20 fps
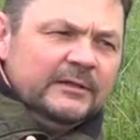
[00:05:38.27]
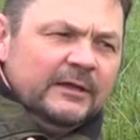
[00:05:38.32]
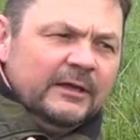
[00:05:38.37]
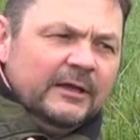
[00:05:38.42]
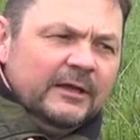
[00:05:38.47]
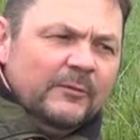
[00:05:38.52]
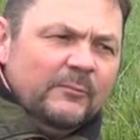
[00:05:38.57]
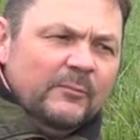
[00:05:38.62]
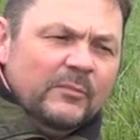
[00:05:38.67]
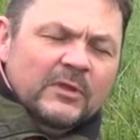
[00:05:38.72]

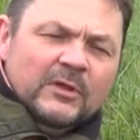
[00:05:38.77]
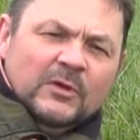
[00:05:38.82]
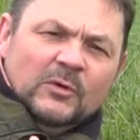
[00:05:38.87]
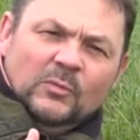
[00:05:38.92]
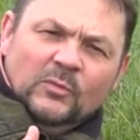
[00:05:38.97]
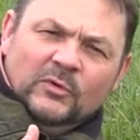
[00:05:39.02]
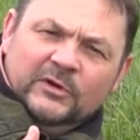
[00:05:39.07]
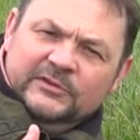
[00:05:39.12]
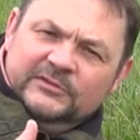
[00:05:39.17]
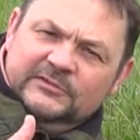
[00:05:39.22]
Um,
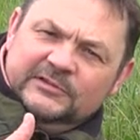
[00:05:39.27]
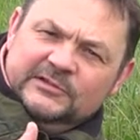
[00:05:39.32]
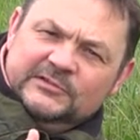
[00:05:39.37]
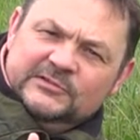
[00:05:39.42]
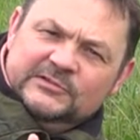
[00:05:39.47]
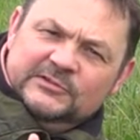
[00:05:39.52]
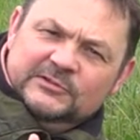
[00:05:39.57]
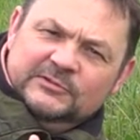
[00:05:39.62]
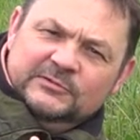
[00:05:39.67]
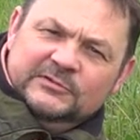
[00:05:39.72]
what it
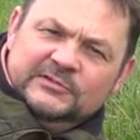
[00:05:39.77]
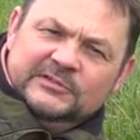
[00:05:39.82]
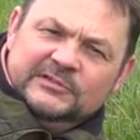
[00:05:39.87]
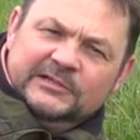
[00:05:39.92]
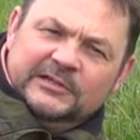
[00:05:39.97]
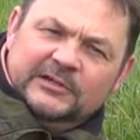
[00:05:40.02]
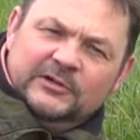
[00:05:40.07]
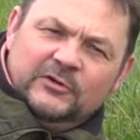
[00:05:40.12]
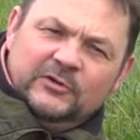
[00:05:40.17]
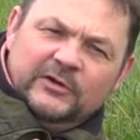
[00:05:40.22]
does do is
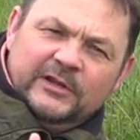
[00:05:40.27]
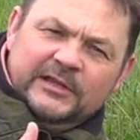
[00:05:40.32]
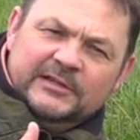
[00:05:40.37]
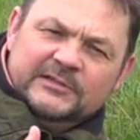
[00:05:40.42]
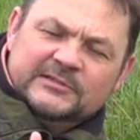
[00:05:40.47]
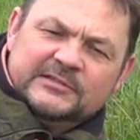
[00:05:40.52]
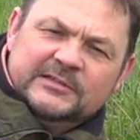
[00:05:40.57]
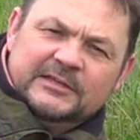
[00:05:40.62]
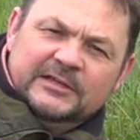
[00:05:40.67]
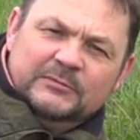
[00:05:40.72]
it
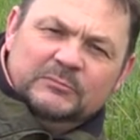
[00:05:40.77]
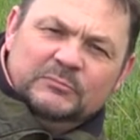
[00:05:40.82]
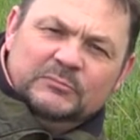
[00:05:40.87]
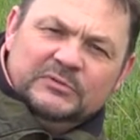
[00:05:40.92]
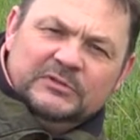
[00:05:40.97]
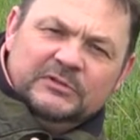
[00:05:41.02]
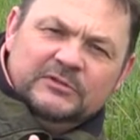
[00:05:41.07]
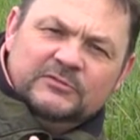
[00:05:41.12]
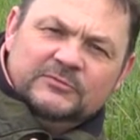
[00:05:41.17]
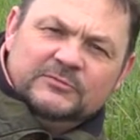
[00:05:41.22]
creates that
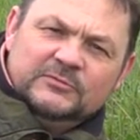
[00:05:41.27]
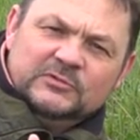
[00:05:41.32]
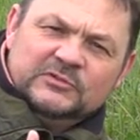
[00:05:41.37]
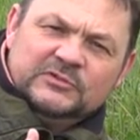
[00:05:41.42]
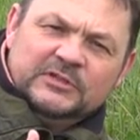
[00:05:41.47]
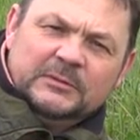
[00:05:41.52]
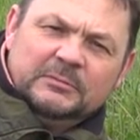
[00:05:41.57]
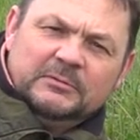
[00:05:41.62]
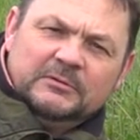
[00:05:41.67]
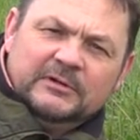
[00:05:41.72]
beautiful
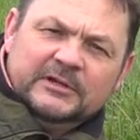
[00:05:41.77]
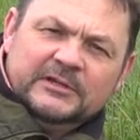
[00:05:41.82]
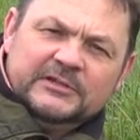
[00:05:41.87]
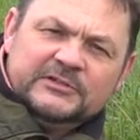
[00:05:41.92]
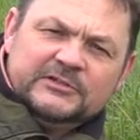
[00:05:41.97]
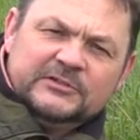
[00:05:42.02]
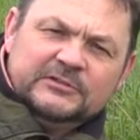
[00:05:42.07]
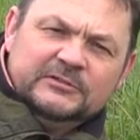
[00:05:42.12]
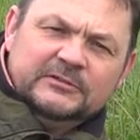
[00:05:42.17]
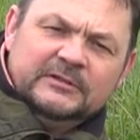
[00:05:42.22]

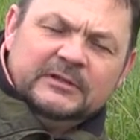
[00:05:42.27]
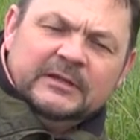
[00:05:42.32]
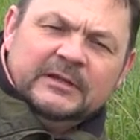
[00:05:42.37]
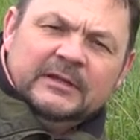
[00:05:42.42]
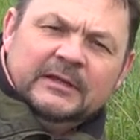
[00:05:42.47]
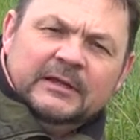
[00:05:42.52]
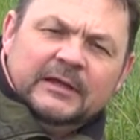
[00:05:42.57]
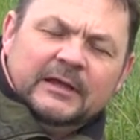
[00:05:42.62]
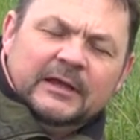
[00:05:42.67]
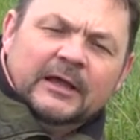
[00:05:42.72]
separation
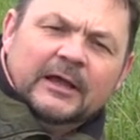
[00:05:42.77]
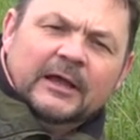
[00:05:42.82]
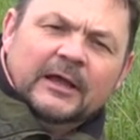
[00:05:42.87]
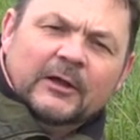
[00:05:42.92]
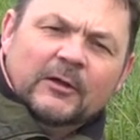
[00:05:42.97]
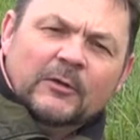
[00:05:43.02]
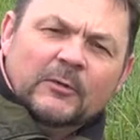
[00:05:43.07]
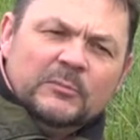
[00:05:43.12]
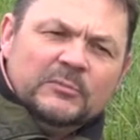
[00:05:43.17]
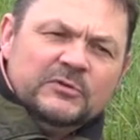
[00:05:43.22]

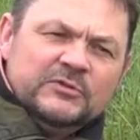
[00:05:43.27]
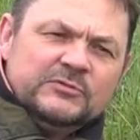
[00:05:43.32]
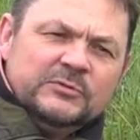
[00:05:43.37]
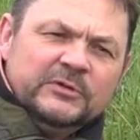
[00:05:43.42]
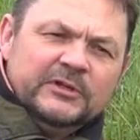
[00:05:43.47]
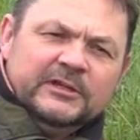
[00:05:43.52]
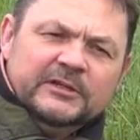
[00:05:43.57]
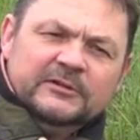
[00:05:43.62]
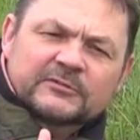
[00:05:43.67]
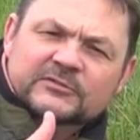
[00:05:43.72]
uh,
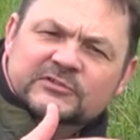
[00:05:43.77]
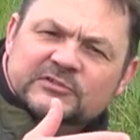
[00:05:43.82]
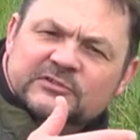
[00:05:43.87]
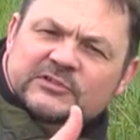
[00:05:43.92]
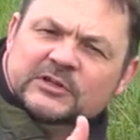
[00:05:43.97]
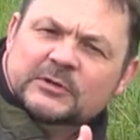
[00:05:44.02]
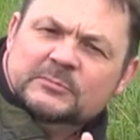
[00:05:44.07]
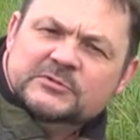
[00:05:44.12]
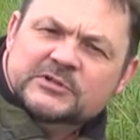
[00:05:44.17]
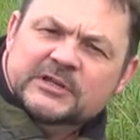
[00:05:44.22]
between
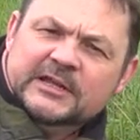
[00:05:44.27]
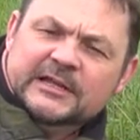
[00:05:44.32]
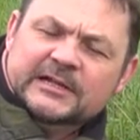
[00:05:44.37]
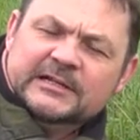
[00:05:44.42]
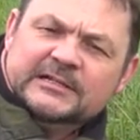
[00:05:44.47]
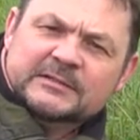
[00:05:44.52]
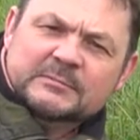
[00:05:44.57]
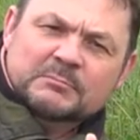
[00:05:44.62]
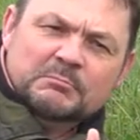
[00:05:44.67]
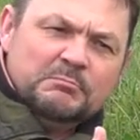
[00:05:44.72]

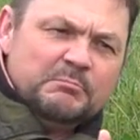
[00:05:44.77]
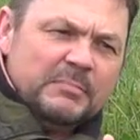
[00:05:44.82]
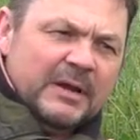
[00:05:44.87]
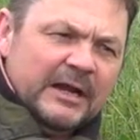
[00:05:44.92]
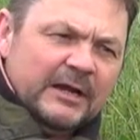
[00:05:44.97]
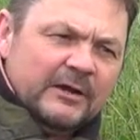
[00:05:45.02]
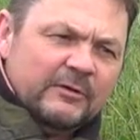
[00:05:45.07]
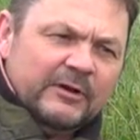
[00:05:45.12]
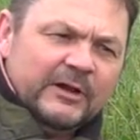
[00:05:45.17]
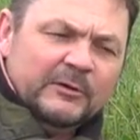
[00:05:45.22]
subject and
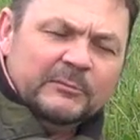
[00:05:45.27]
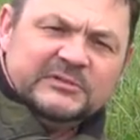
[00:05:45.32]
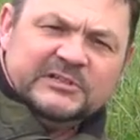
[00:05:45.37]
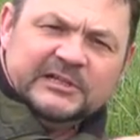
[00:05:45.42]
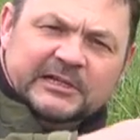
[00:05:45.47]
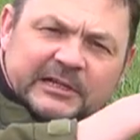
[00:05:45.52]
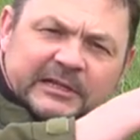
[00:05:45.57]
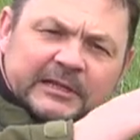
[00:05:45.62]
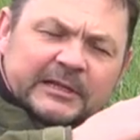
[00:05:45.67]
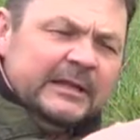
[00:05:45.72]
background.
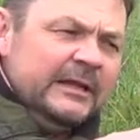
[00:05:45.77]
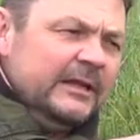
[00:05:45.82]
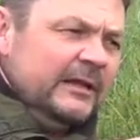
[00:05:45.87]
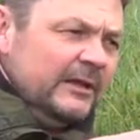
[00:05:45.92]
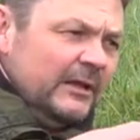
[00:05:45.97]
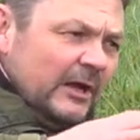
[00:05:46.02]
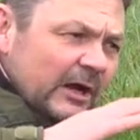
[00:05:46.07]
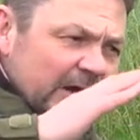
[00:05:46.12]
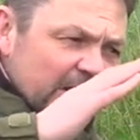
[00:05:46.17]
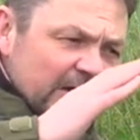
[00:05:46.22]
Particularly,
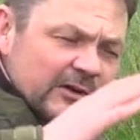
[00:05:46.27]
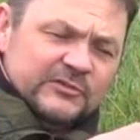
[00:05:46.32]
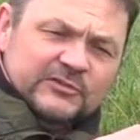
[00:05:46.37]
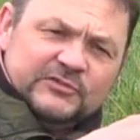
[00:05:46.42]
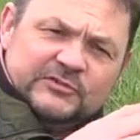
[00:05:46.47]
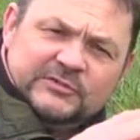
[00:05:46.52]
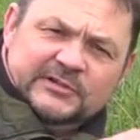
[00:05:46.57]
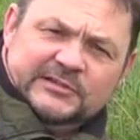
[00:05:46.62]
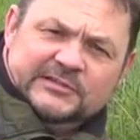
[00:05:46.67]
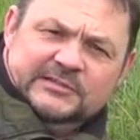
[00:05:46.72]
I can't
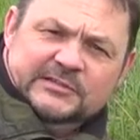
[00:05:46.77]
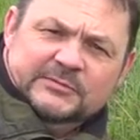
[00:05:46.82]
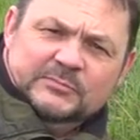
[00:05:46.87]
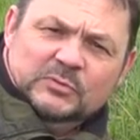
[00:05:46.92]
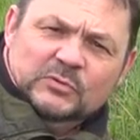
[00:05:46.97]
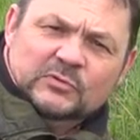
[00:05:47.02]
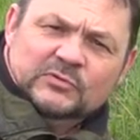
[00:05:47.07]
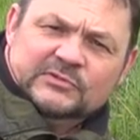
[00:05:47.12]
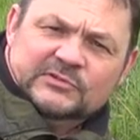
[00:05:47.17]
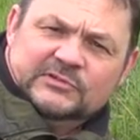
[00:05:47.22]
stress the
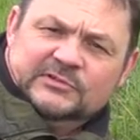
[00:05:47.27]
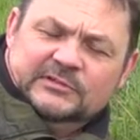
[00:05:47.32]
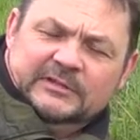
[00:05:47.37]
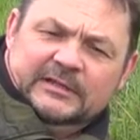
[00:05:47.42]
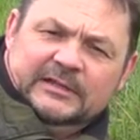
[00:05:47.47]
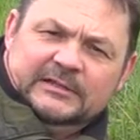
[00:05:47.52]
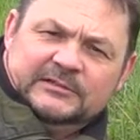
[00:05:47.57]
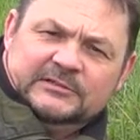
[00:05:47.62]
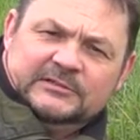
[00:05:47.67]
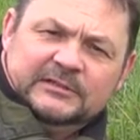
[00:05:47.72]
importance
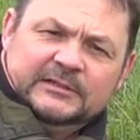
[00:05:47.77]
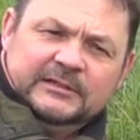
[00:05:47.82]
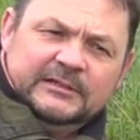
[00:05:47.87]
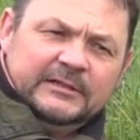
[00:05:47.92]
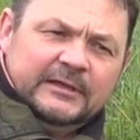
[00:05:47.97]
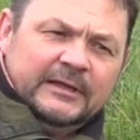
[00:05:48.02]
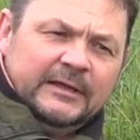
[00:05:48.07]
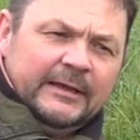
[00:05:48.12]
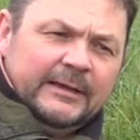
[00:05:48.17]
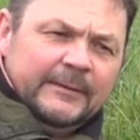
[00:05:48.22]

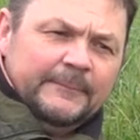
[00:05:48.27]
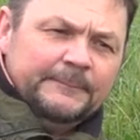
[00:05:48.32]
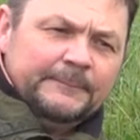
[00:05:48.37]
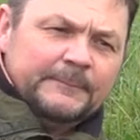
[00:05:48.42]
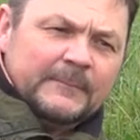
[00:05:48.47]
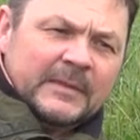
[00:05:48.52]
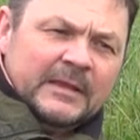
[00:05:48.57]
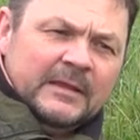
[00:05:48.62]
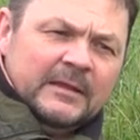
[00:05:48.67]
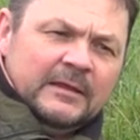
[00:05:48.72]
actually, um,
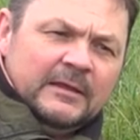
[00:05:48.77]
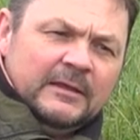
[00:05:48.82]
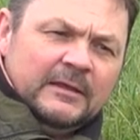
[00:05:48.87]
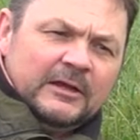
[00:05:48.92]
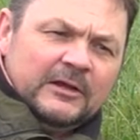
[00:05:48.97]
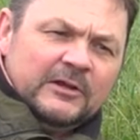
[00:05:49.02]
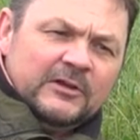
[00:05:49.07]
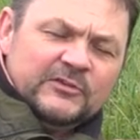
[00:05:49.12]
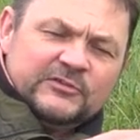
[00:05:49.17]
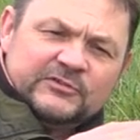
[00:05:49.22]
I
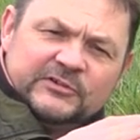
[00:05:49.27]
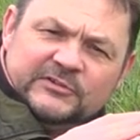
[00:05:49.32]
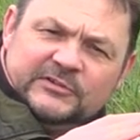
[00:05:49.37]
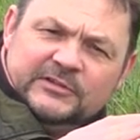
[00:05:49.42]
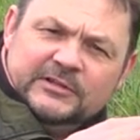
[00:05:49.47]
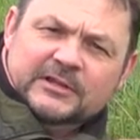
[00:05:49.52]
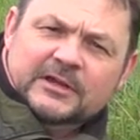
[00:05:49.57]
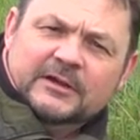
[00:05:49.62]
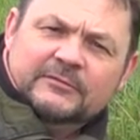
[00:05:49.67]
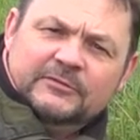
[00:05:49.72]
can't stress
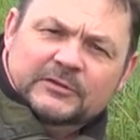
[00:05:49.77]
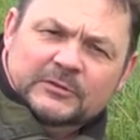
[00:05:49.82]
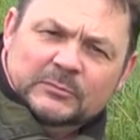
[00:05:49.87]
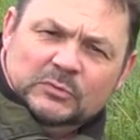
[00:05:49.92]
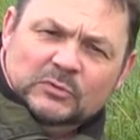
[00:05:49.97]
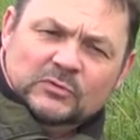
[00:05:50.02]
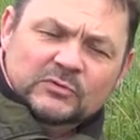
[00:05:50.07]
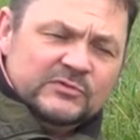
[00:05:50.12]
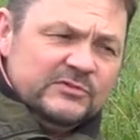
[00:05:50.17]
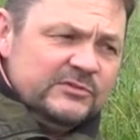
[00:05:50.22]
enough the
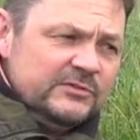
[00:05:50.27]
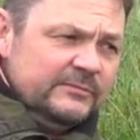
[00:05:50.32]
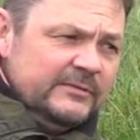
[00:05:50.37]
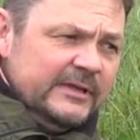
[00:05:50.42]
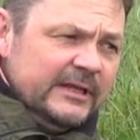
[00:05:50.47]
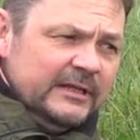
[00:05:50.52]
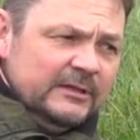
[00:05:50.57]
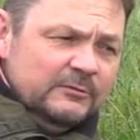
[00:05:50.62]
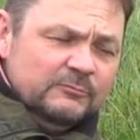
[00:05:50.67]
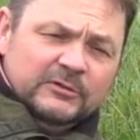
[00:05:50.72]
importance of
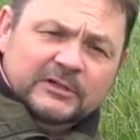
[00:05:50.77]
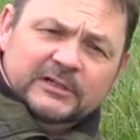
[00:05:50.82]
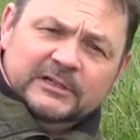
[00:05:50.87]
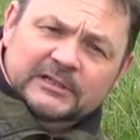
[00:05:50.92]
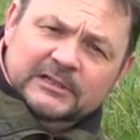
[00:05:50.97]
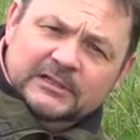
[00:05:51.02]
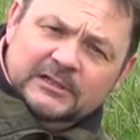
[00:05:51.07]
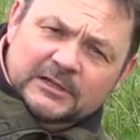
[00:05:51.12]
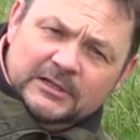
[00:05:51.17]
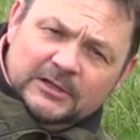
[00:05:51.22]
getting
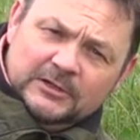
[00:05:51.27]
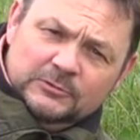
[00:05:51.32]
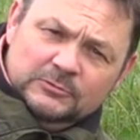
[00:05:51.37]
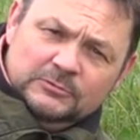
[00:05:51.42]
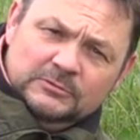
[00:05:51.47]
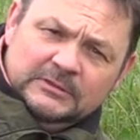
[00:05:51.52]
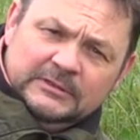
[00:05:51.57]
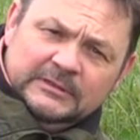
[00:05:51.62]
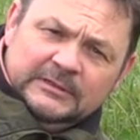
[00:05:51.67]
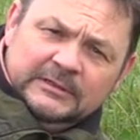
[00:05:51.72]
really
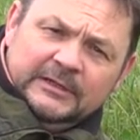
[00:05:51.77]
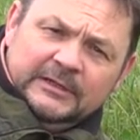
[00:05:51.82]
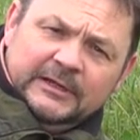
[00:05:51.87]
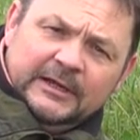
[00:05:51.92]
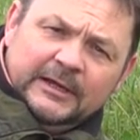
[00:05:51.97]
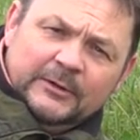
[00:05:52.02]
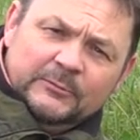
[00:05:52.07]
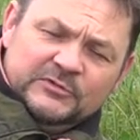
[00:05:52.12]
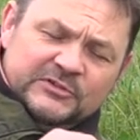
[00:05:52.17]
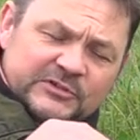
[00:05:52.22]
low
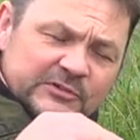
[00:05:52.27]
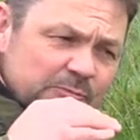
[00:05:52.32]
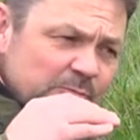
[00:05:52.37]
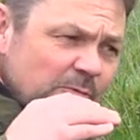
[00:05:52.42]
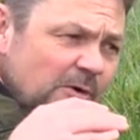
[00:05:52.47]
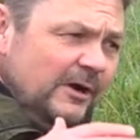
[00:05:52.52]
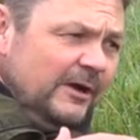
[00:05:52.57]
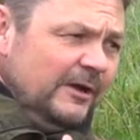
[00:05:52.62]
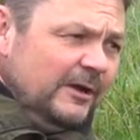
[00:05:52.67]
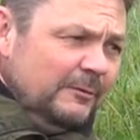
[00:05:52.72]
uh, which is
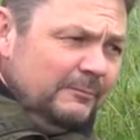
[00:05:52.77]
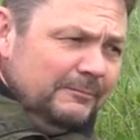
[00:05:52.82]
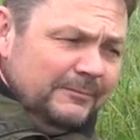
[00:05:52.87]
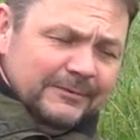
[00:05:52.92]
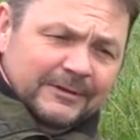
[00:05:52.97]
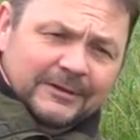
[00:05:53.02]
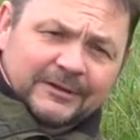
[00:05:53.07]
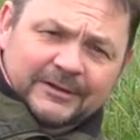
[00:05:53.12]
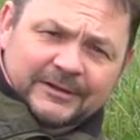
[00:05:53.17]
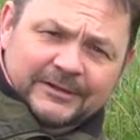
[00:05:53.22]
why
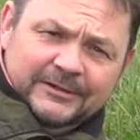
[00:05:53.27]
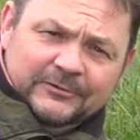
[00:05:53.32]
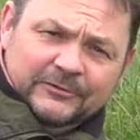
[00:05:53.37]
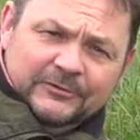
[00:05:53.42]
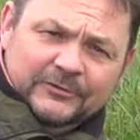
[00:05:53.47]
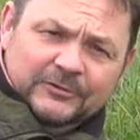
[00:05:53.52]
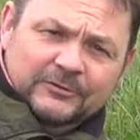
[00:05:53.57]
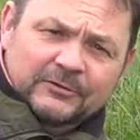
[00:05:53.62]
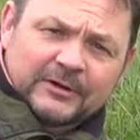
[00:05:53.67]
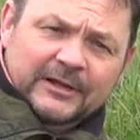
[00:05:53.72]
I'm lying on
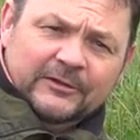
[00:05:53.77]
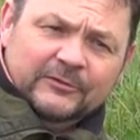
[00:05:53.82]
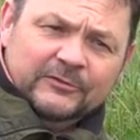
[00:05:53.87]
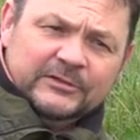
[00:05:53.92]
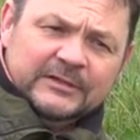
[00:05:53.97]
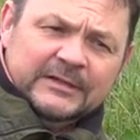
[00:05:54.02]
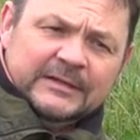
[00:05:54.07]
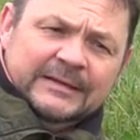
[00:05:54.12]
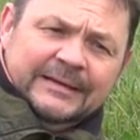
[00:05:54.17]
the ground.